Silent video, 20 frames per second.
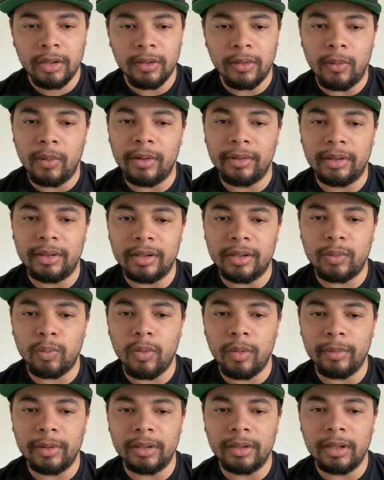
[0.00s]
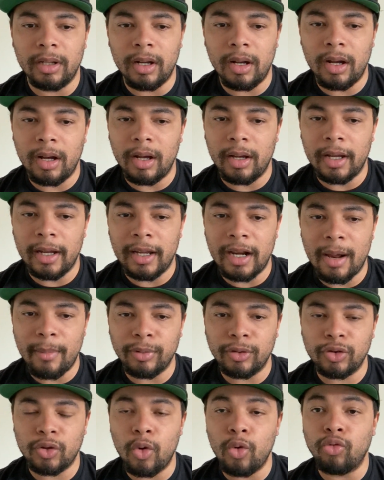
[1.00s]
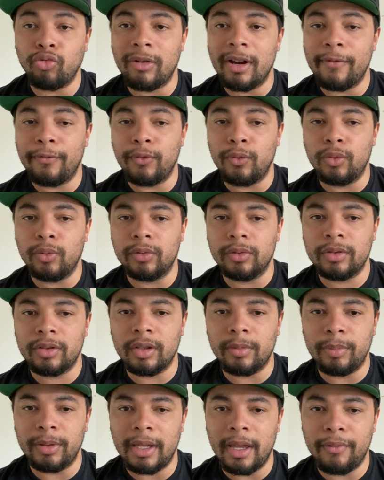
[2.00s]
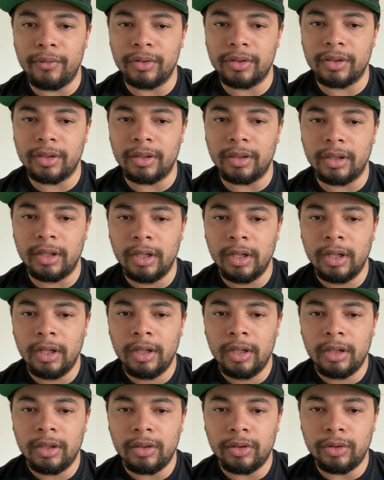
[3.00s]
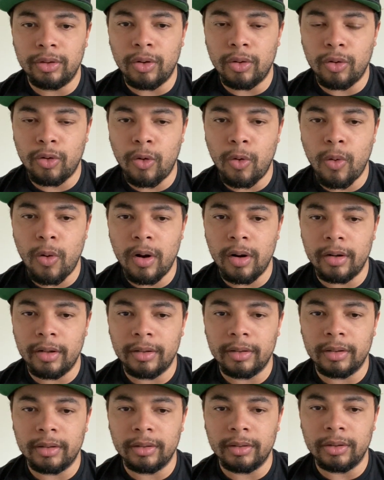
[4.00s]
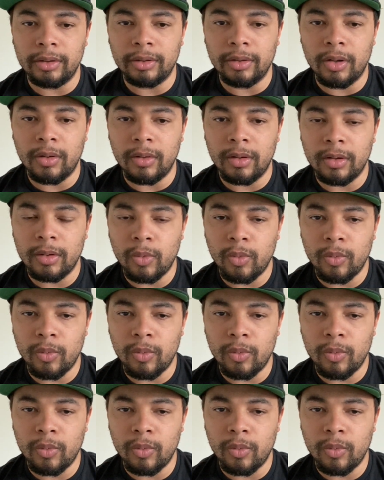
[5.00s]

with this woman, and I'm so grateful to be able to, you know, call her, you know,